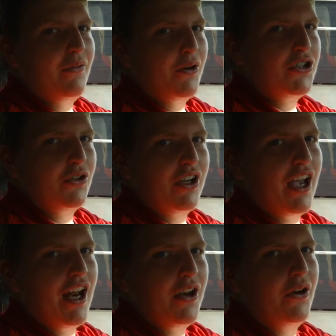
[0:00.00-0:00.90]
Once you look
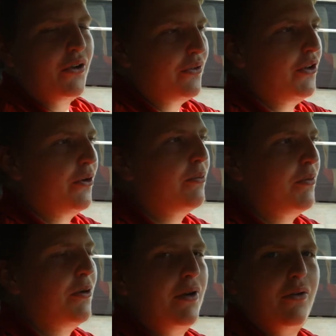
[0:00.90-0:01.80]
at it, you'll you'll
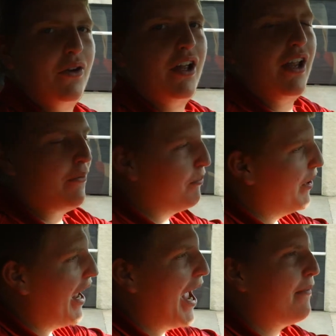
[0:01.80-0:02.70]
you'll be really
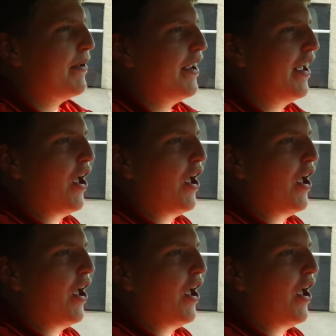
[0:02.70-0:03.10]
be happy.